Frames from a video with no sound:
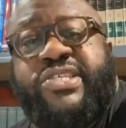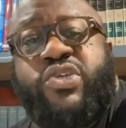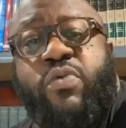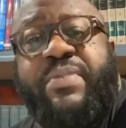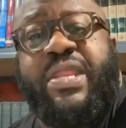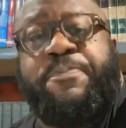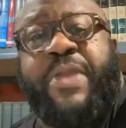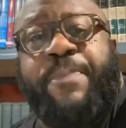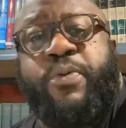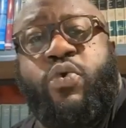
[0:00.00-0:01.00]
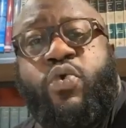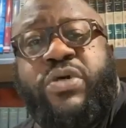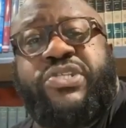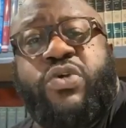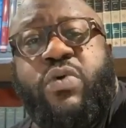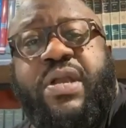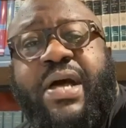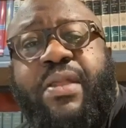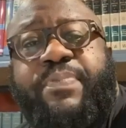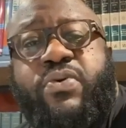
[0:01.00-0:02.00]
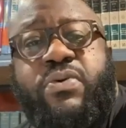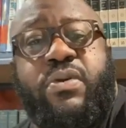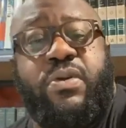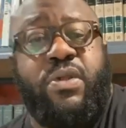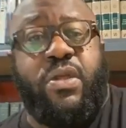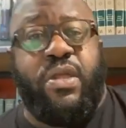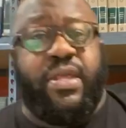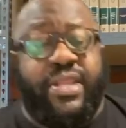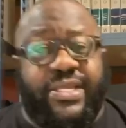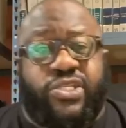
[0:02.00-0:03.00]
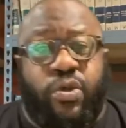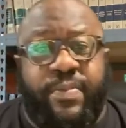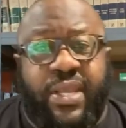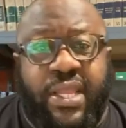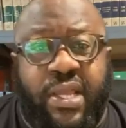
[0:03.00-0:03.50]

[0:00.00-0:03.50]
so many people who are so gullible. There's so many